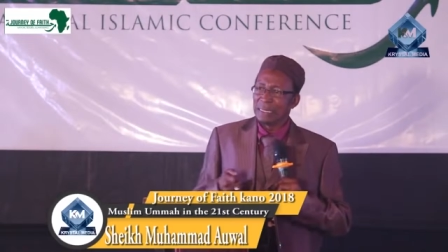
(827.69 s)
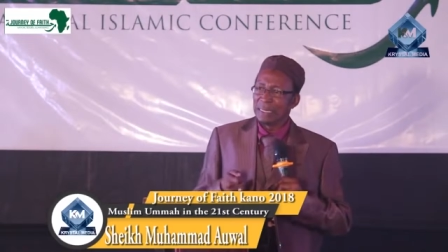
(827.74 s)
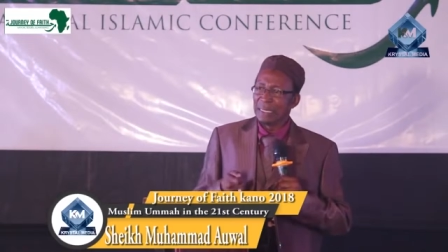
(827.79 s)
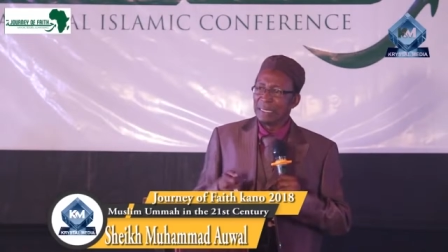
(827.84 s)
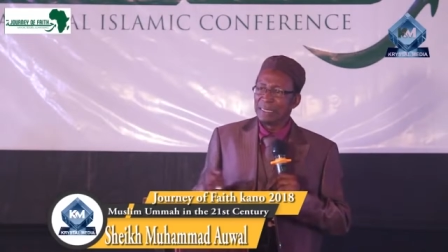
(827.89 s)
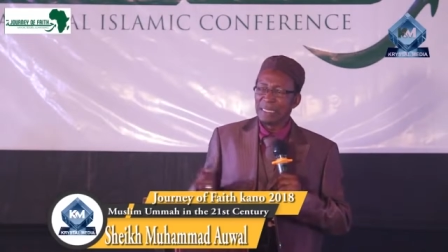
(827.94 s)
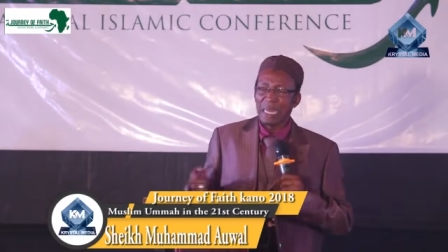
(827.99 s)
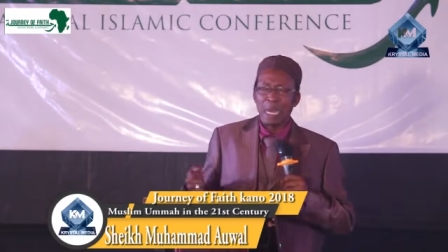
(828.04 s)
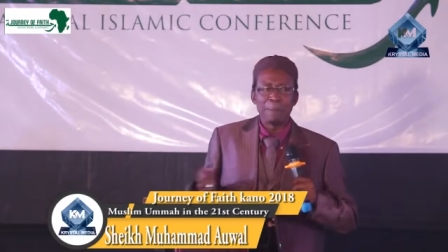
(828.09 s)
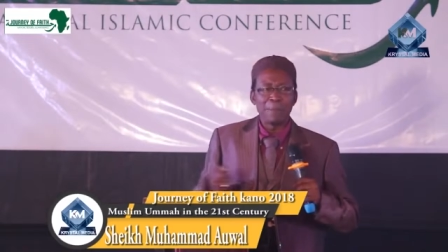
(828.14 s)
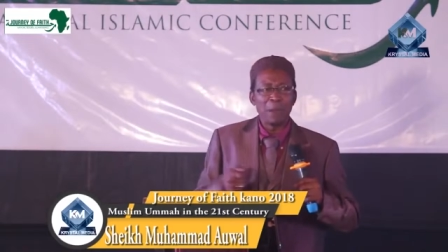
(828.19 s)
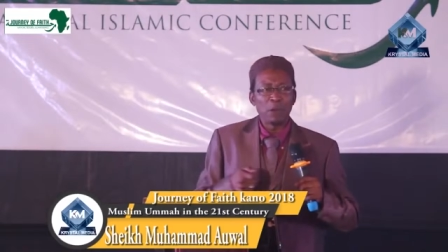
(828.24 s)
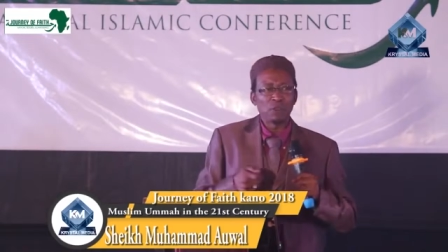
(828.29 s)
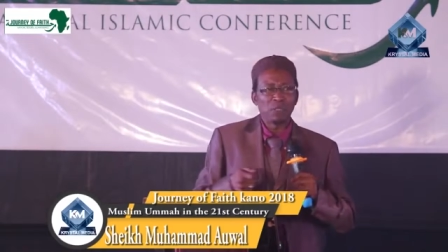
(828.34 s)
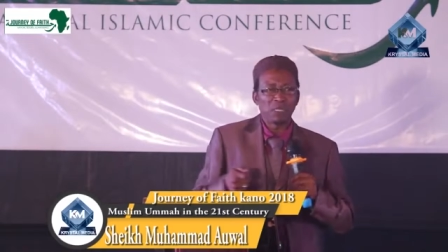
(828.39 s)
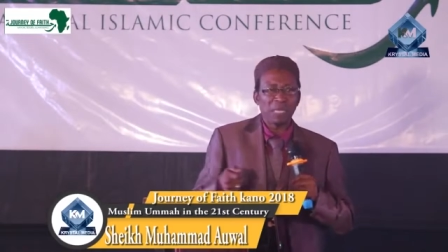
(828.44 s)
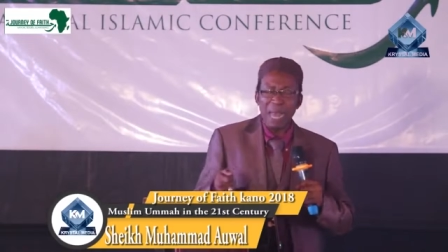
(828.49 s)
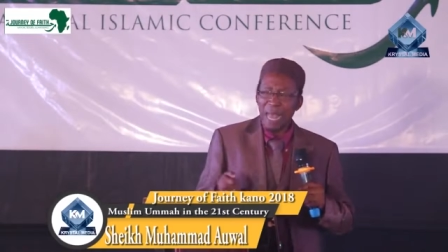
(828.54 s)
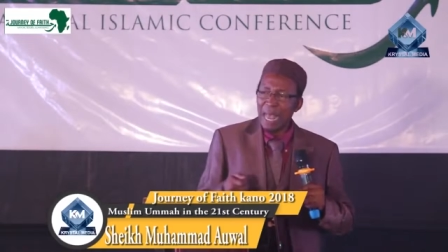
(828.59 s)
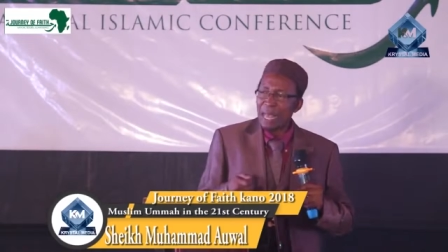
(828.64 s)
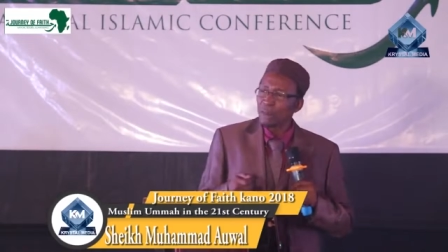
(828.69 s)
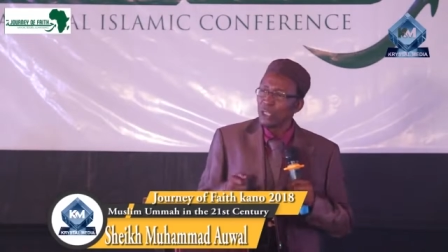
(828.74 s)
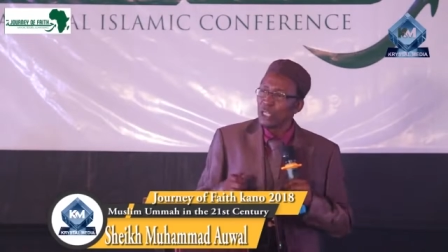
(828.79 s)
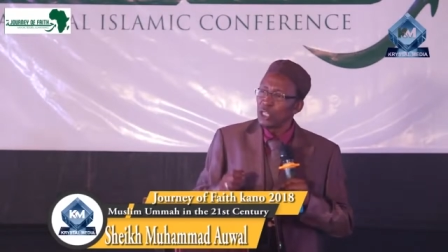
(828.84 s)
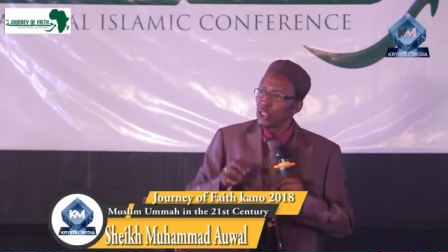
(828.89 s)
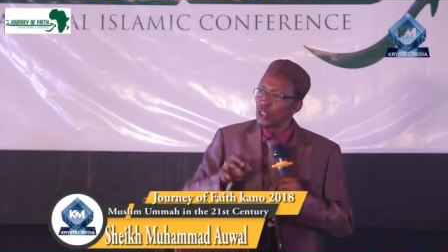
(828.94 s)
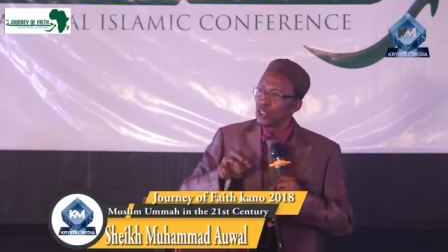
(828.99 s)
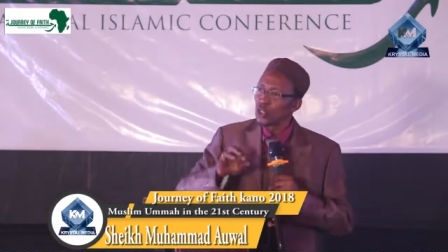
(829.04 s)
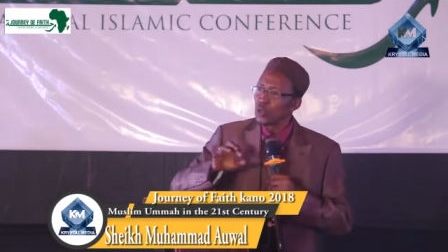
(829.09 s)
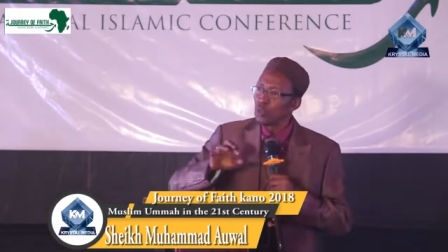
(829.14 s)
It's about time
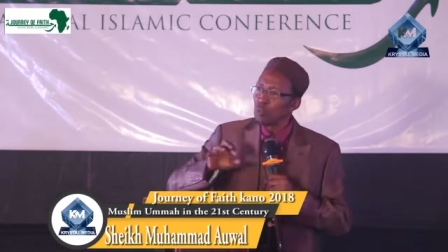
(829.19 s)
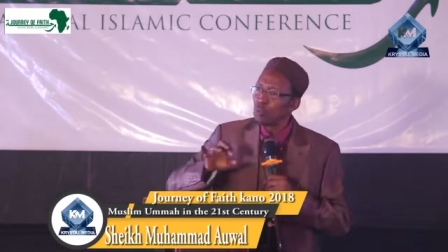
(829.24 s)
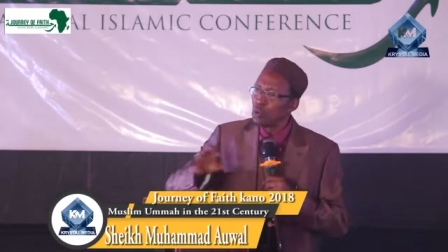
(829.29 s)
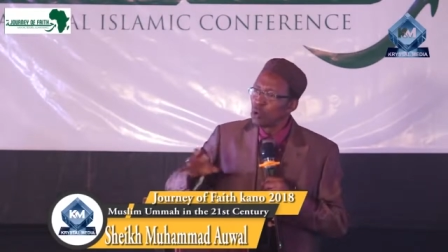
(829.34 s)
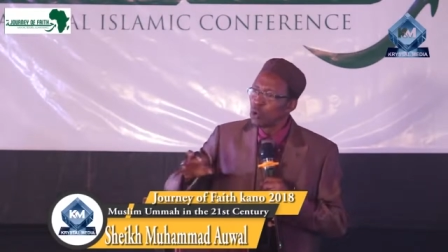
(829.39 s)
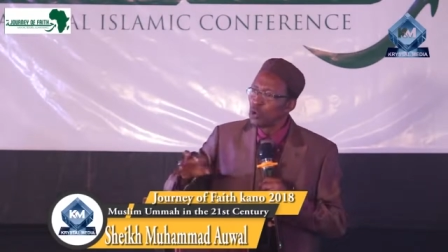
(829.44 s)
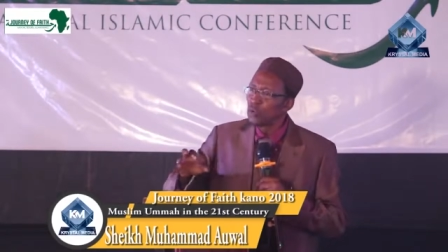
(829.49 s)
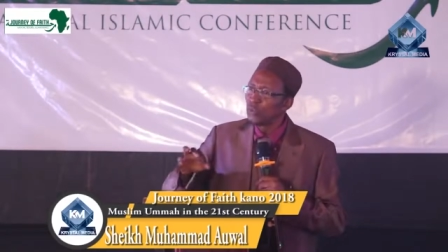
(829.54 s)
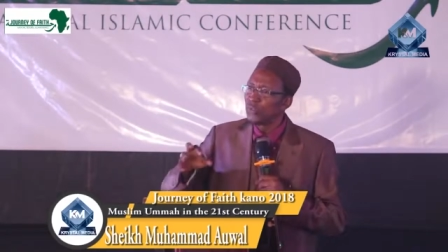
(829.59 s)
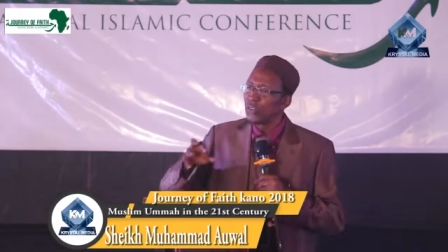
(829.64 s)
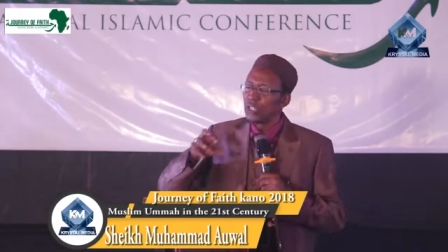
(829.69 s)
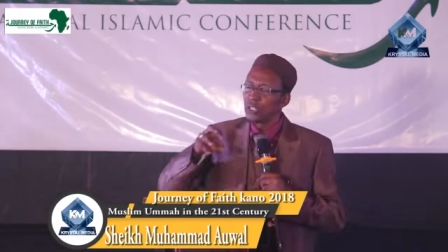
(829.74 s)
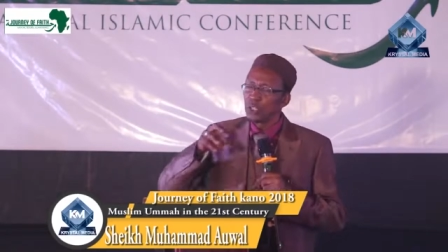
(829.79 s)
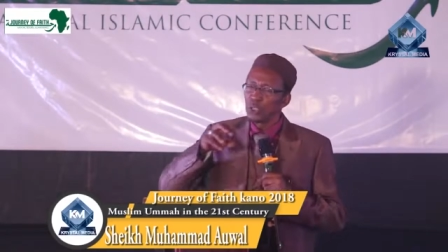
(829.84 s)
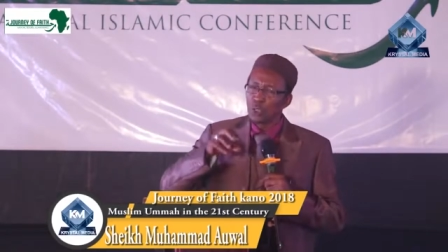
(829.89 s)
to remove